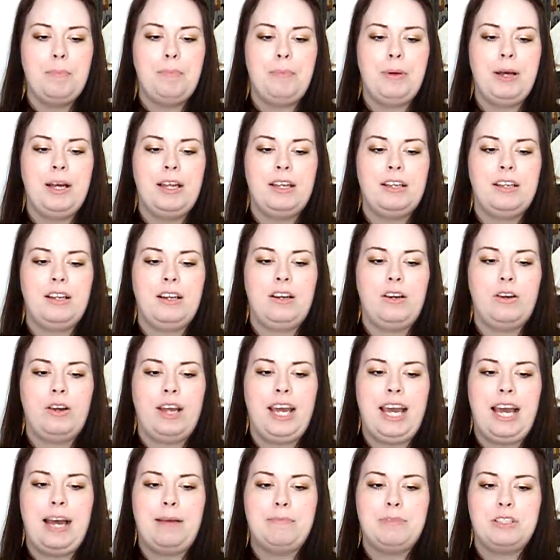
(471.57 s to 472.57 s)
But,
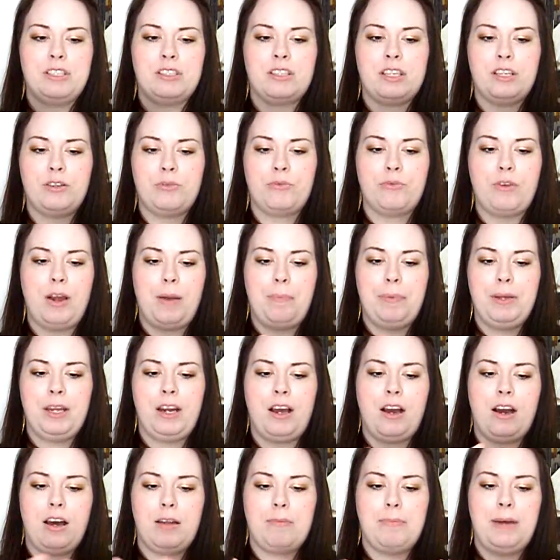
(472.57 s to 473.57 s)
okay, I'm just going to rub it
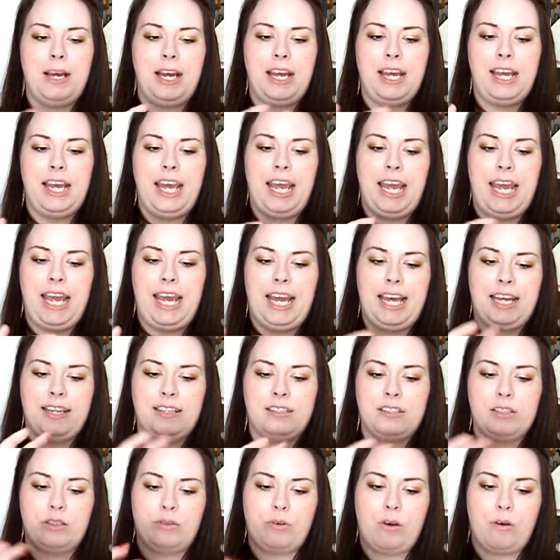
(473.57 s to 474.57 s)
on my
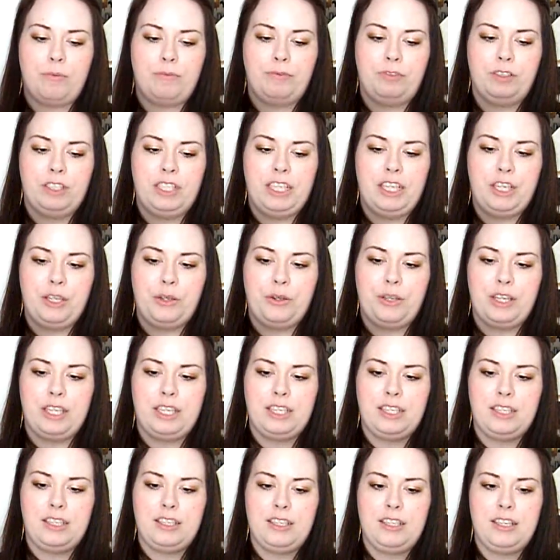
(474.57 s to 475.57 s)
hand, so hopefully you
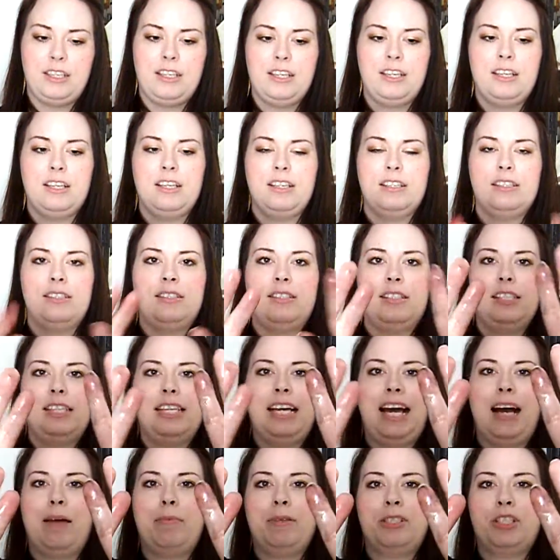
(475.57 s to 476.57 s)
can
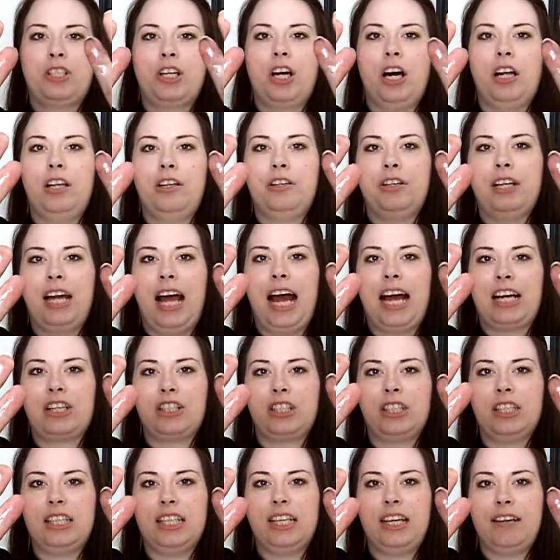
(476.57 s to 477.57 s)
see how much color it
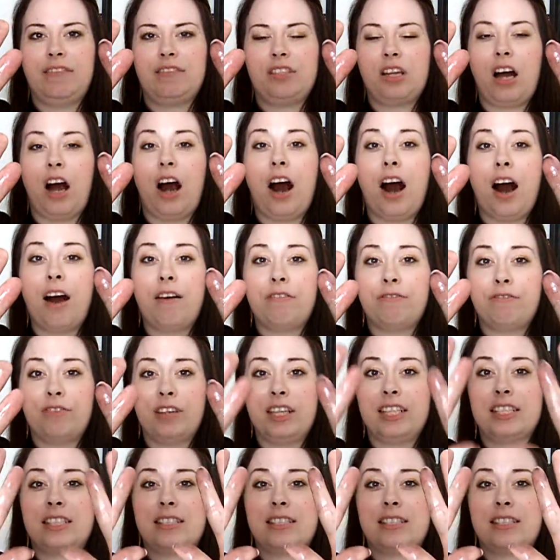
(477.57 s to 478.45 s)
actually gives off.